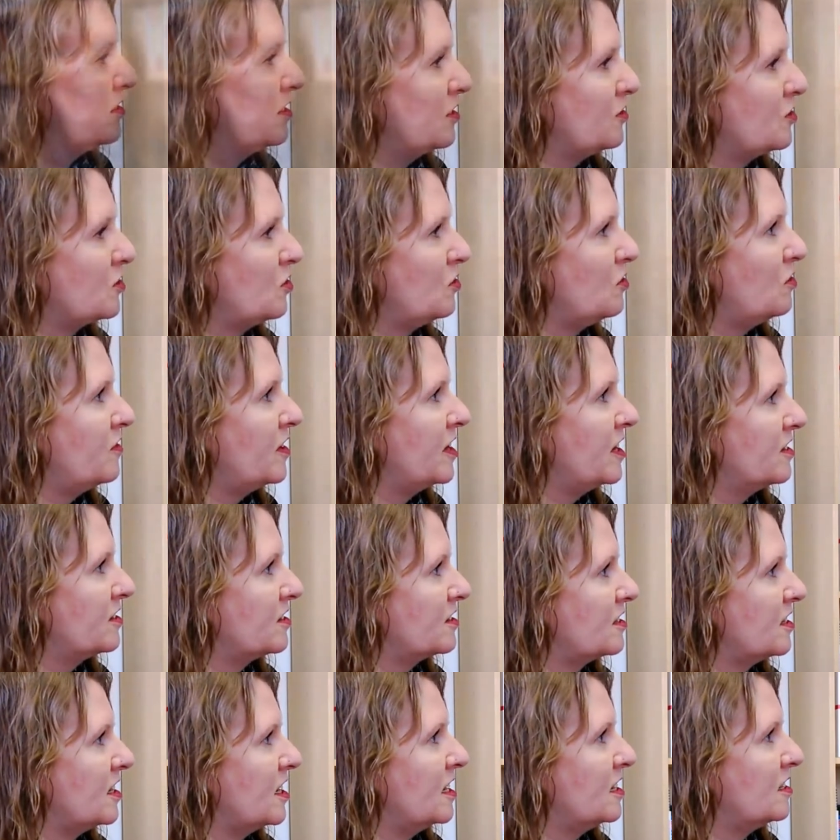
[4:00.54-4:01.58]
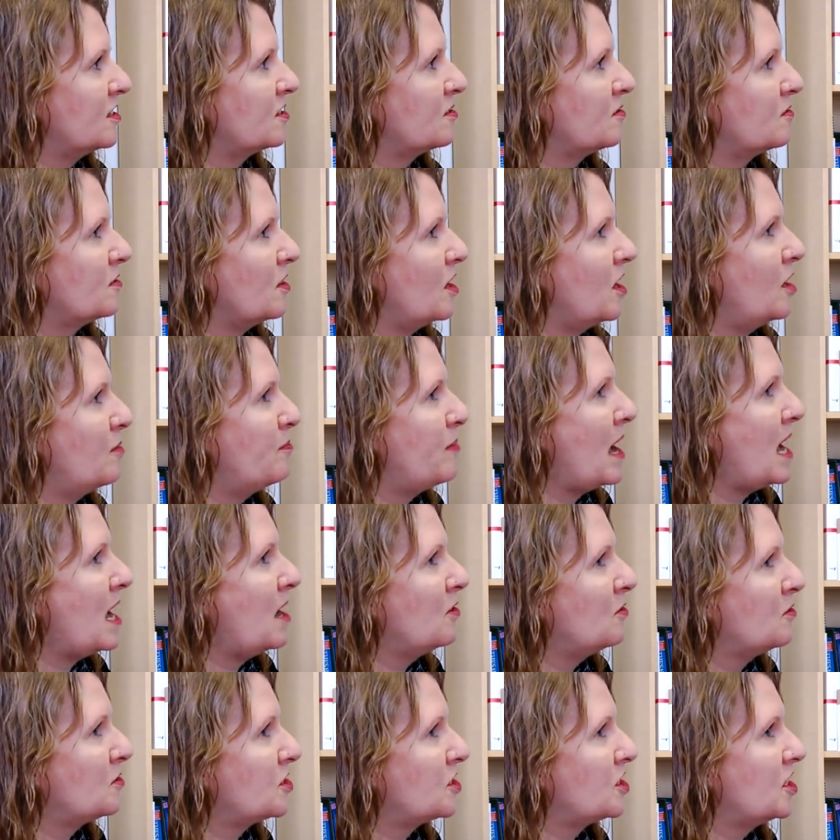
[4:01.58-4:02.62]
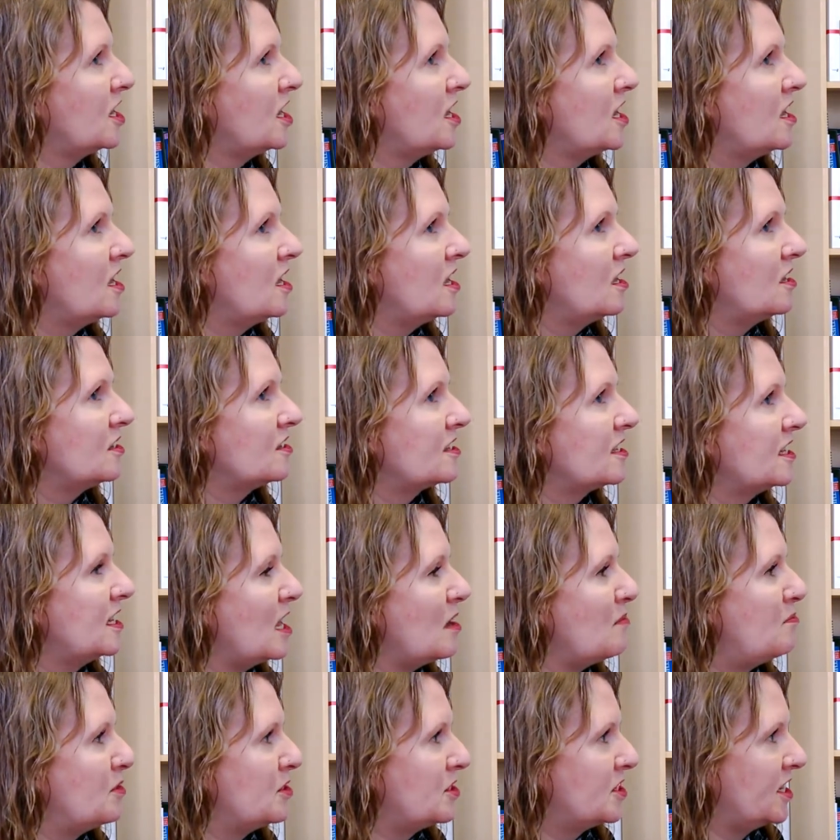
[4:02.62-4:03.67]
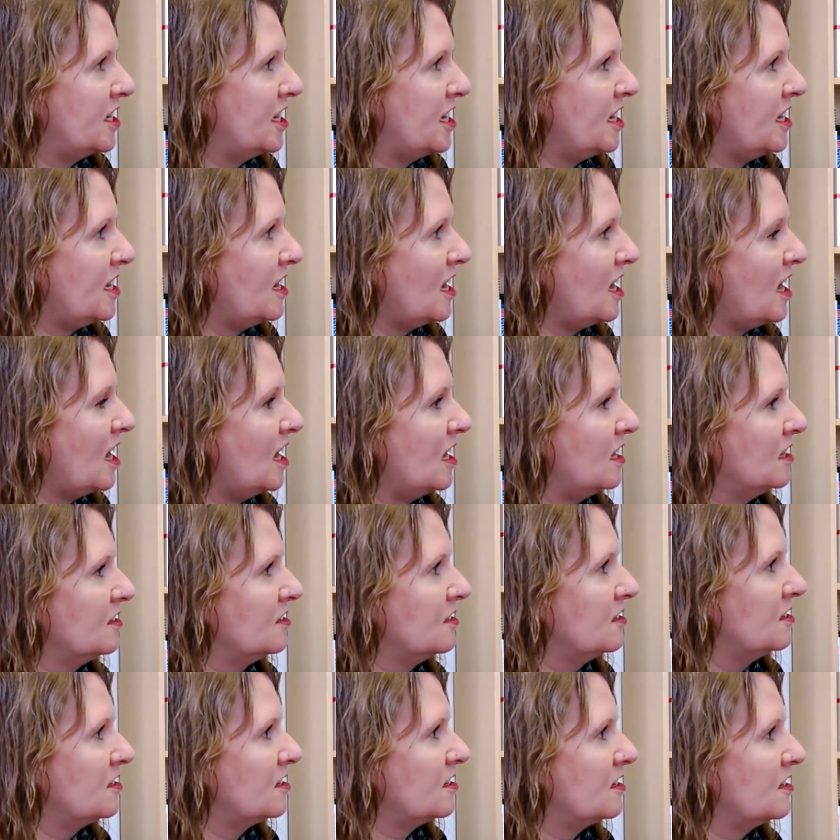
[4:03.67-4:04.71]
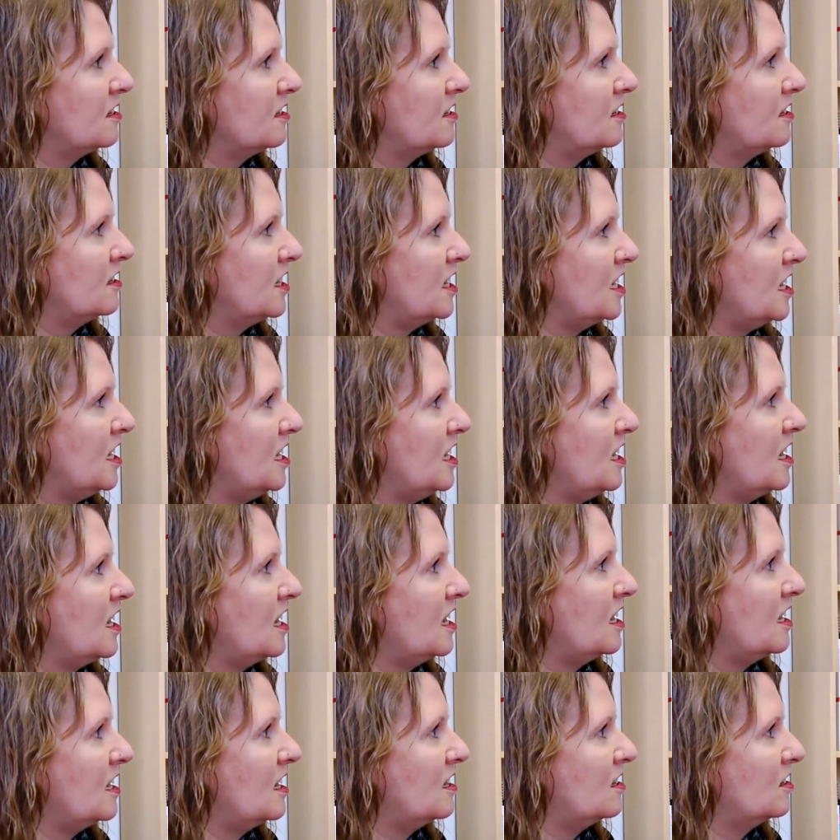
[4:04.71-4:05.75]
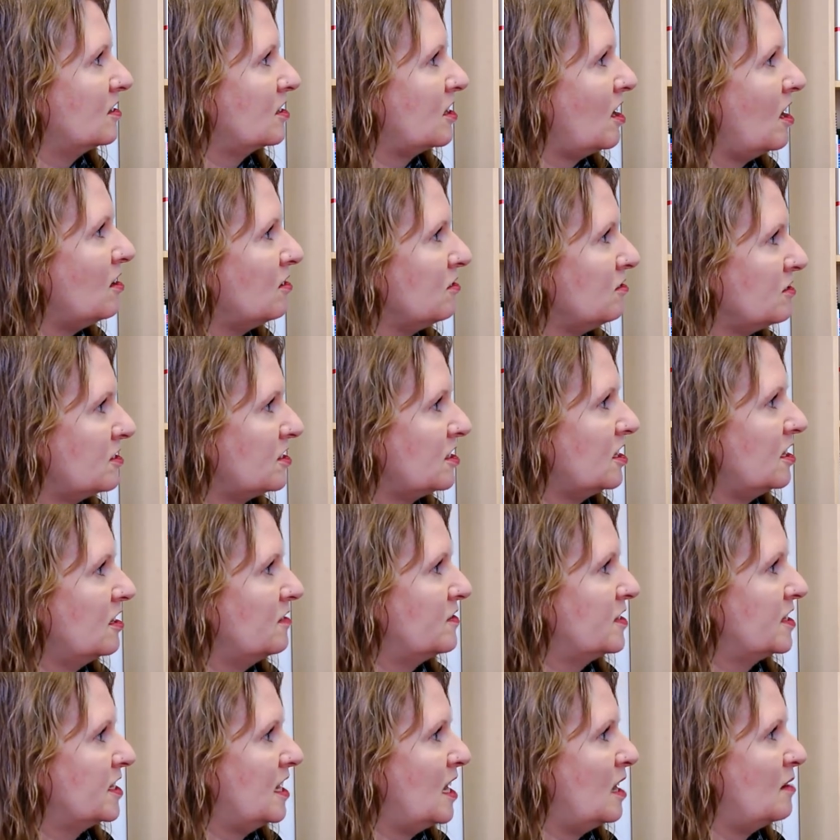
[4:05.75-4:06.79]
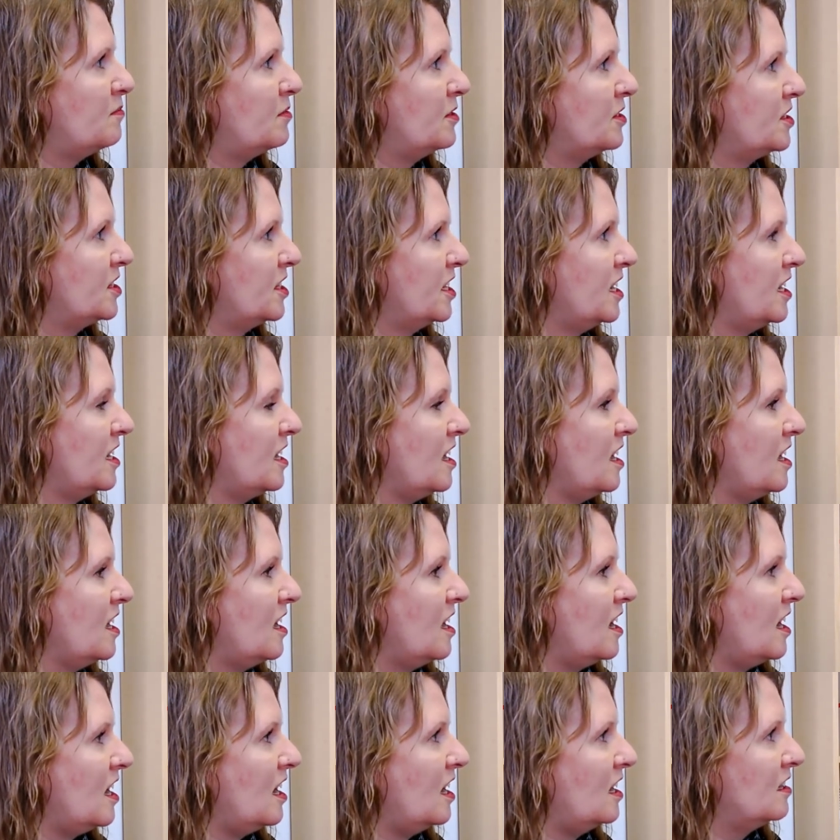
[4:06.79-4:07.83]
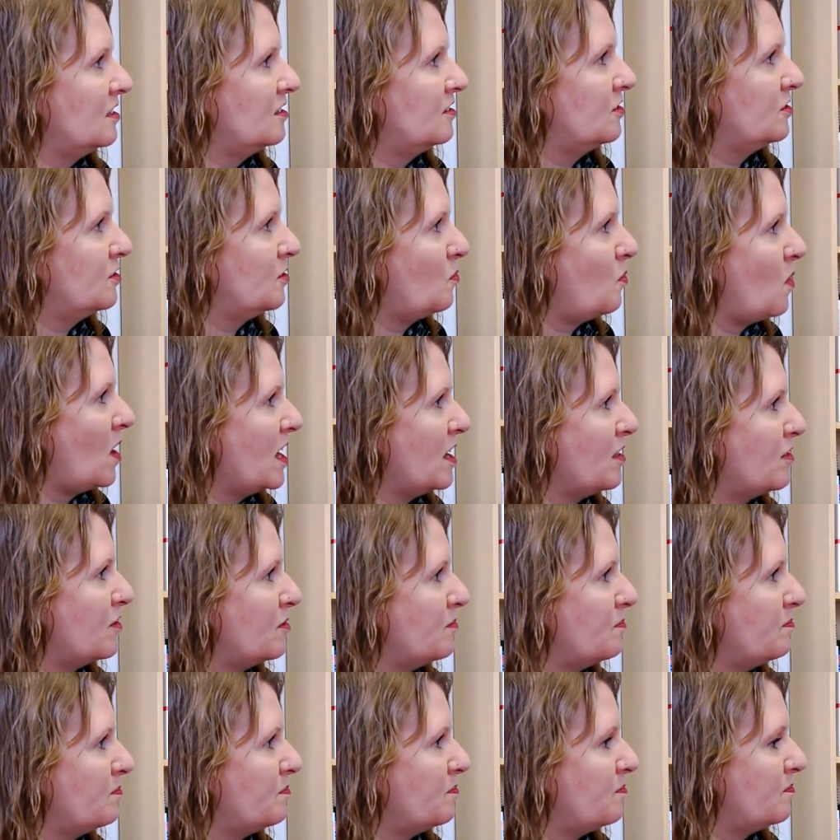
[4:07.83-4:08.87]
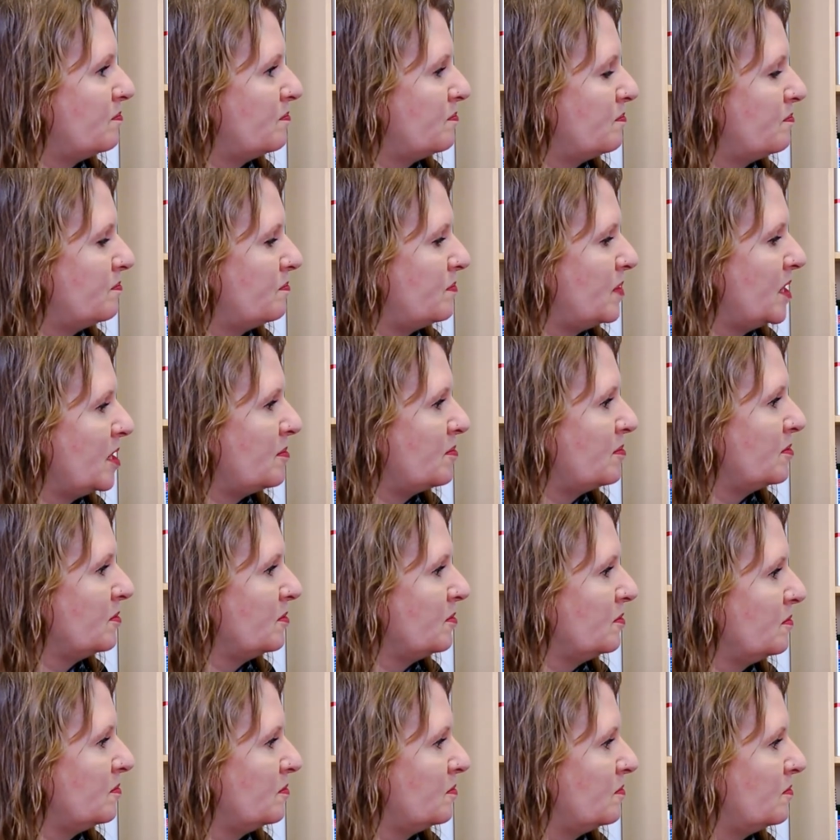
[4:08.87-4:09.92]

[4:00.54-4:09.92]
Notorious, it's about celebrity and the cult of celebrity and the way that people